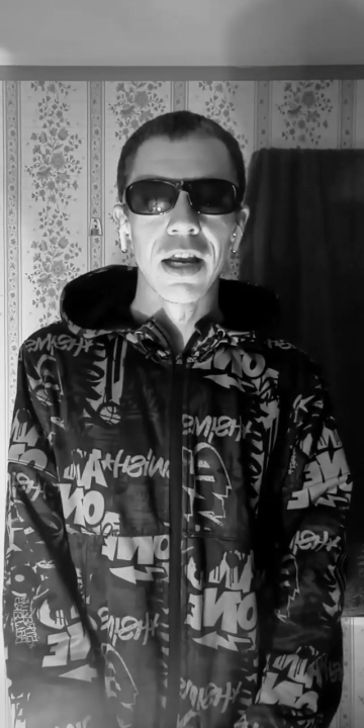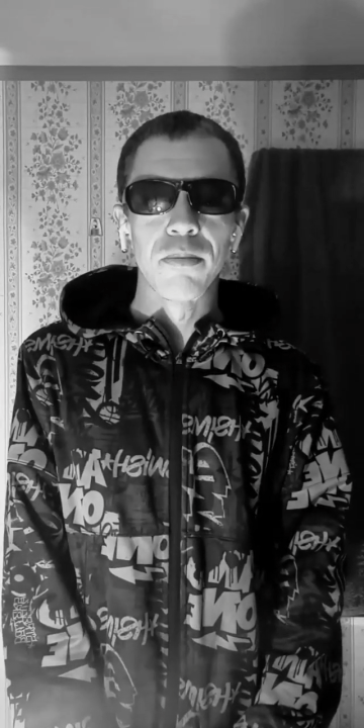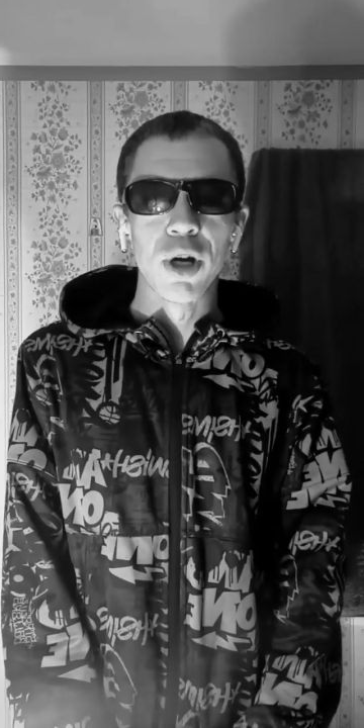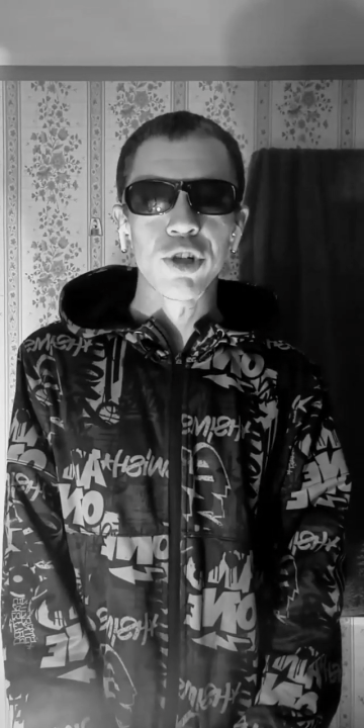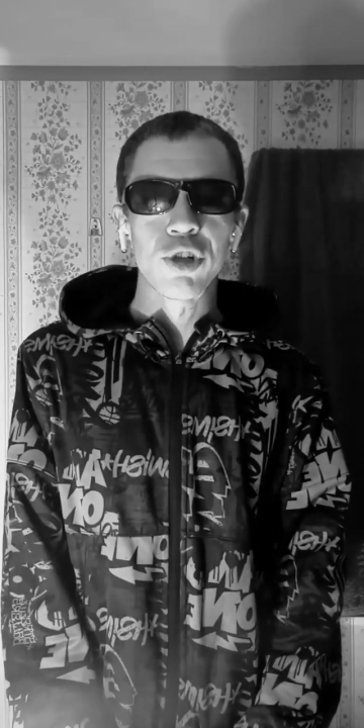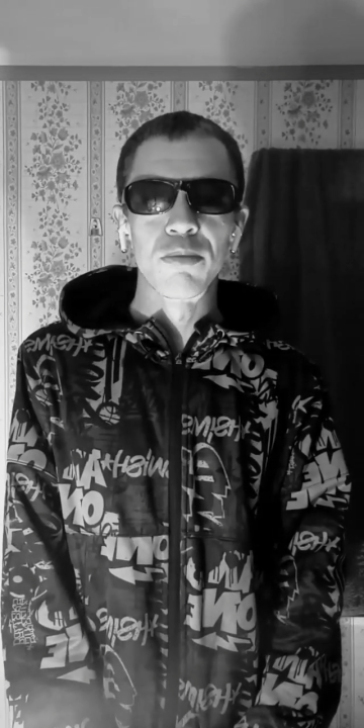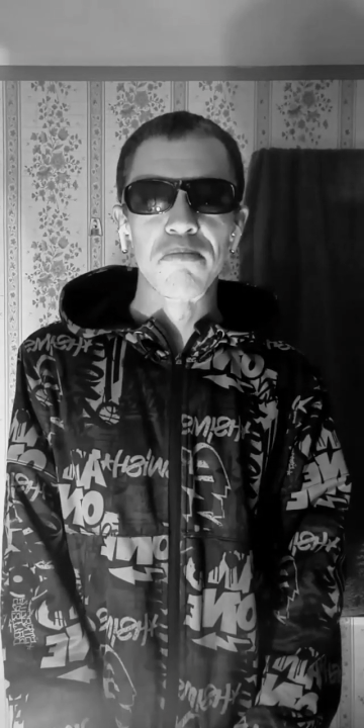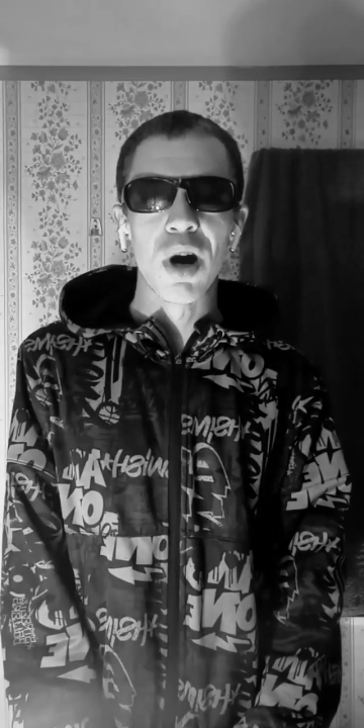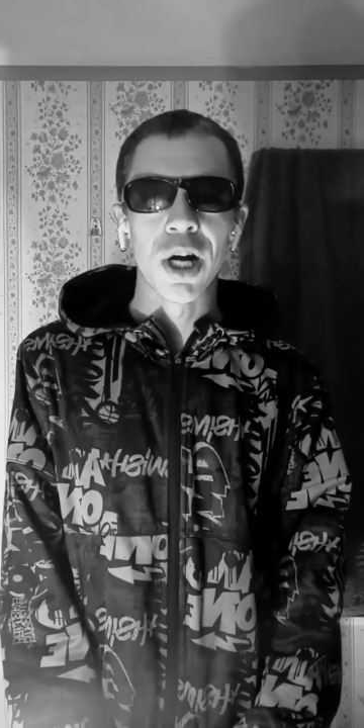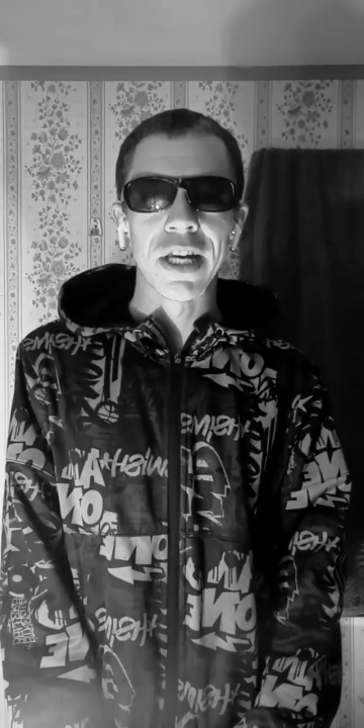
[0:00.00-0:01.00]
and
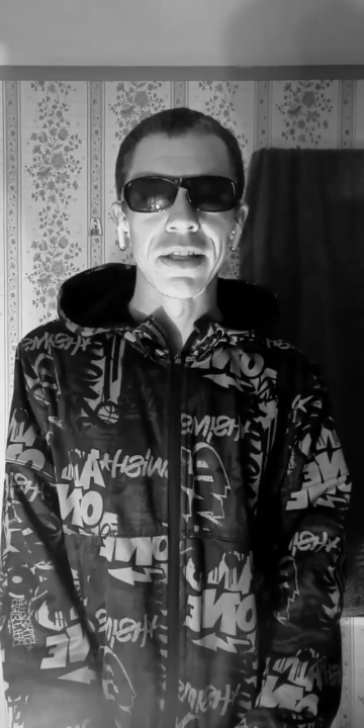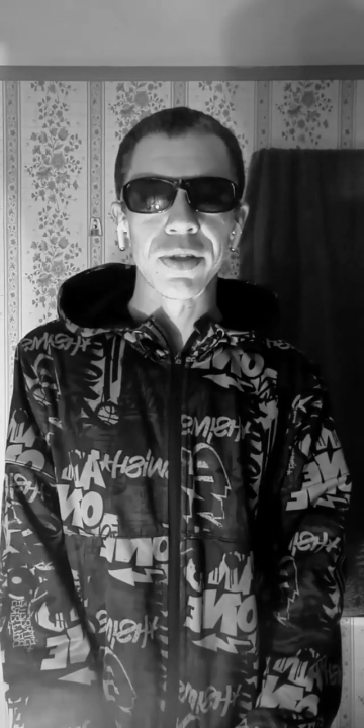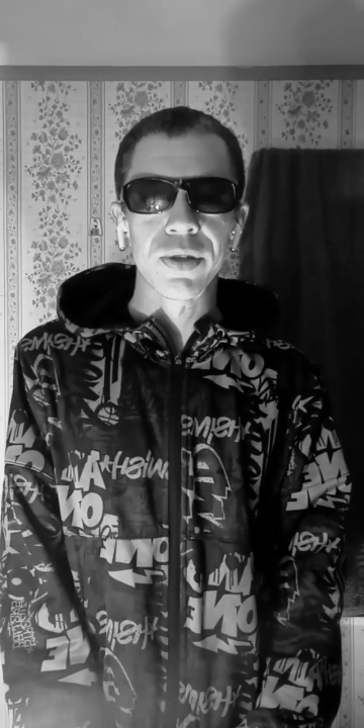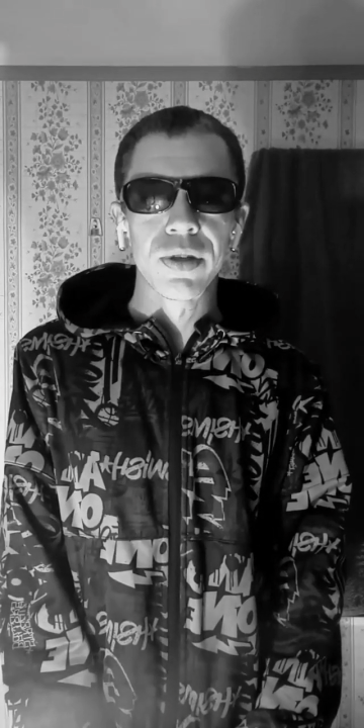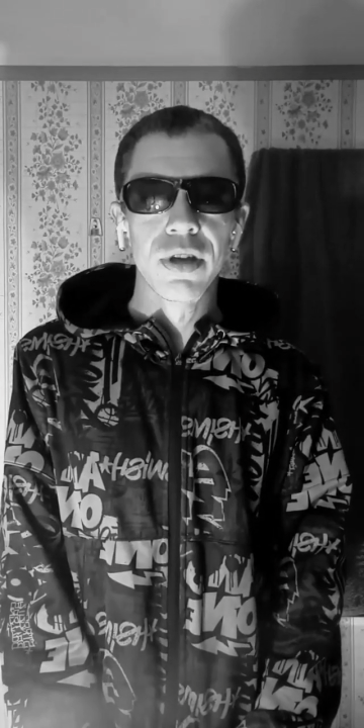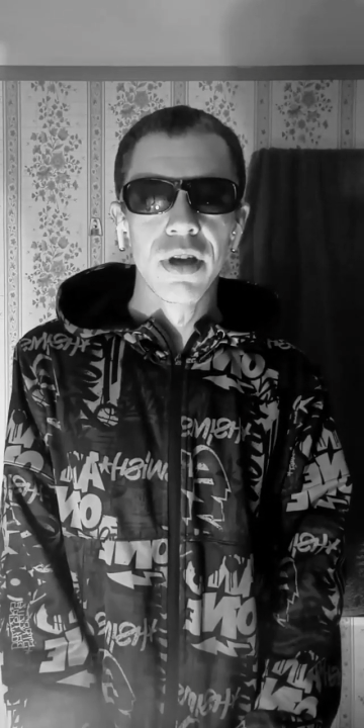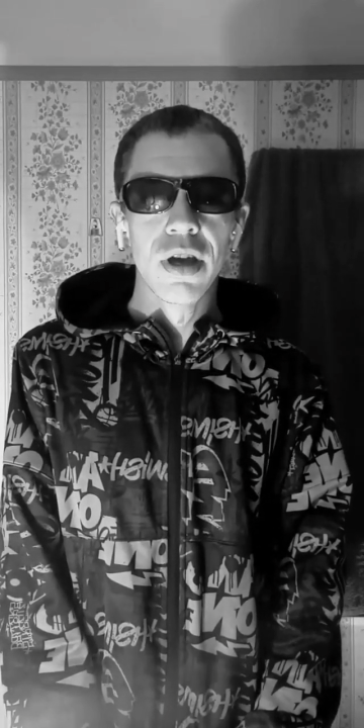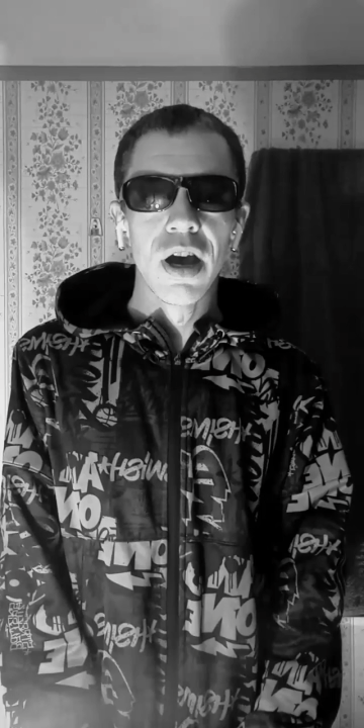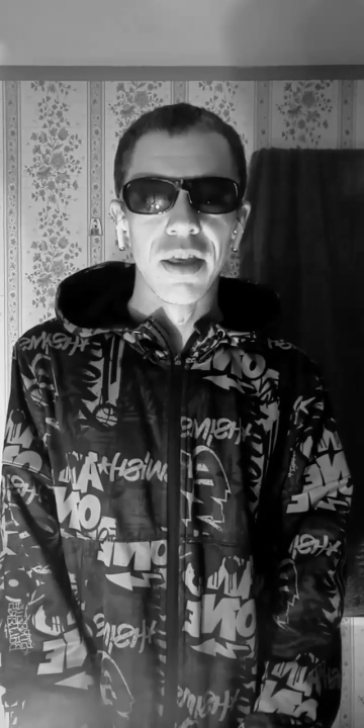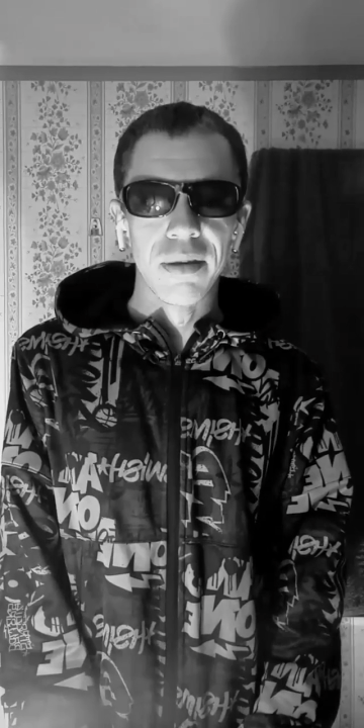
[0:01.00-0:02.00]
commercial markets
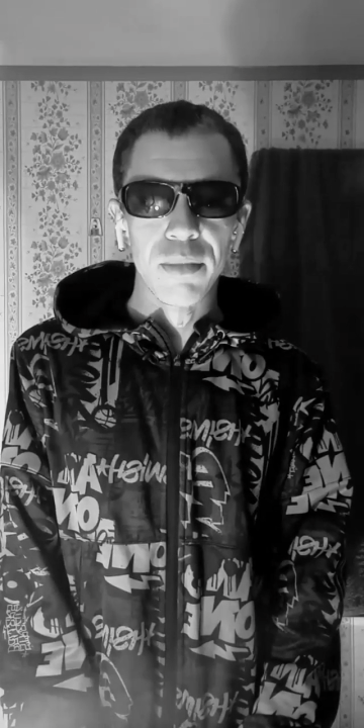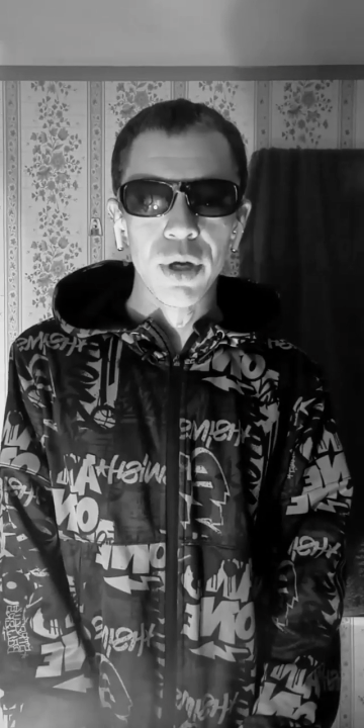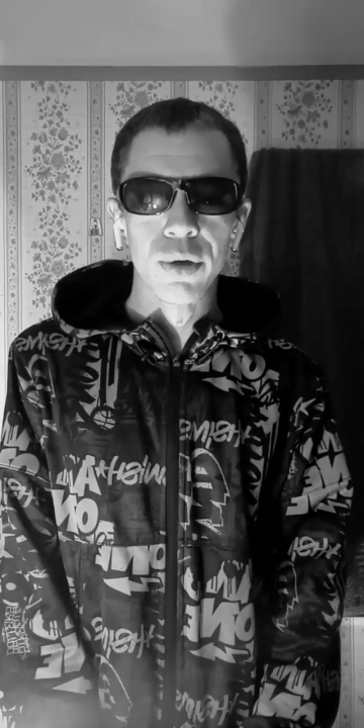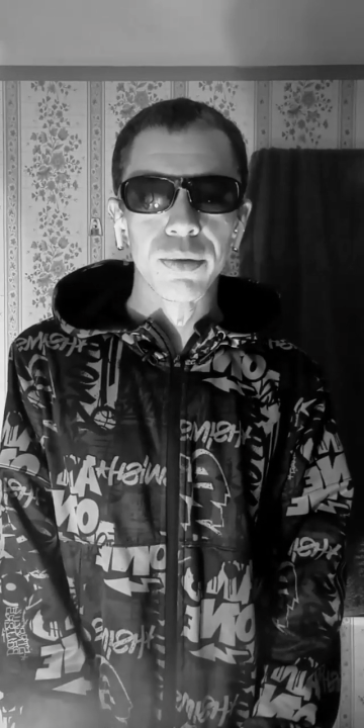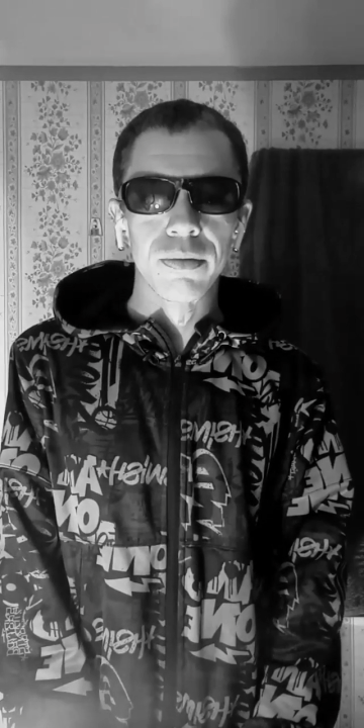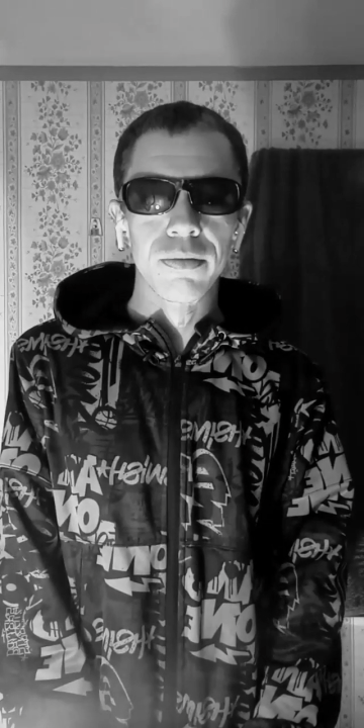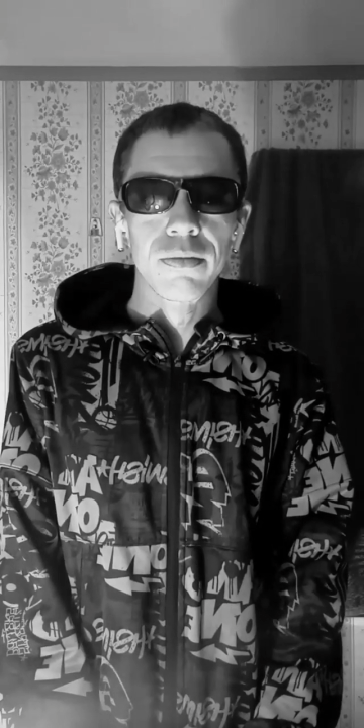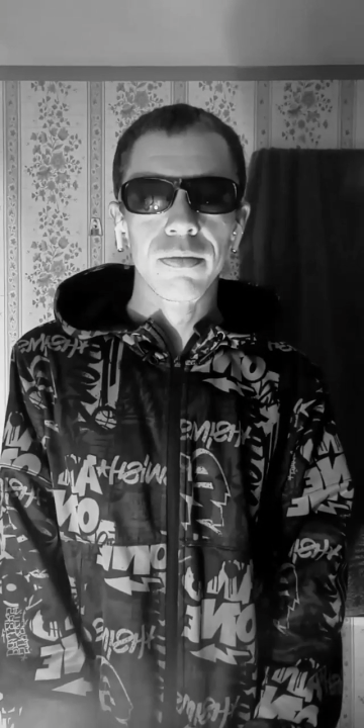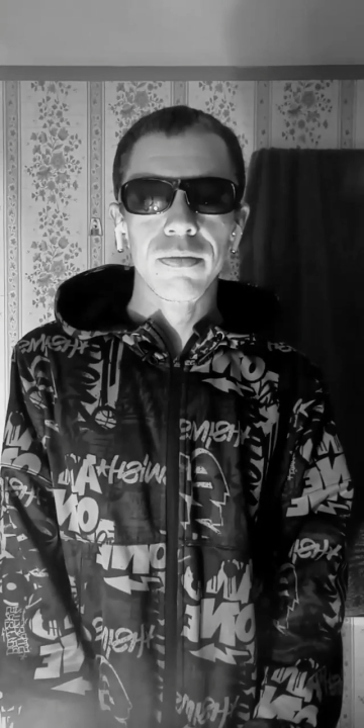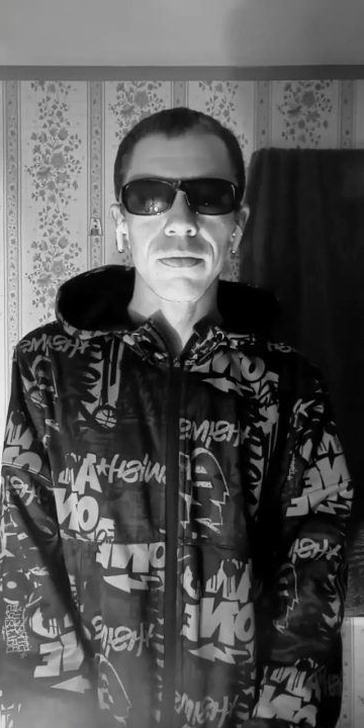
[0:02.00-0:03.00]
on the
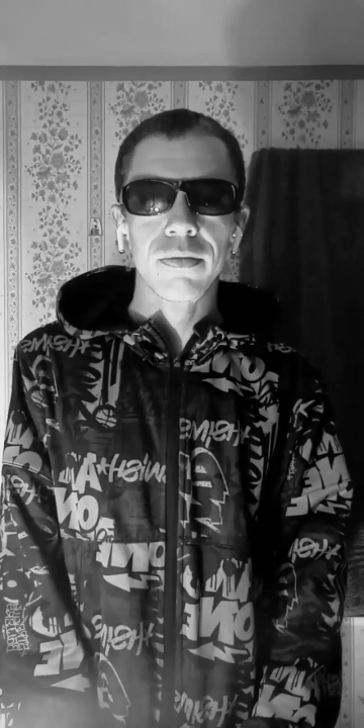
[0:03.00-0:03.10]
moon.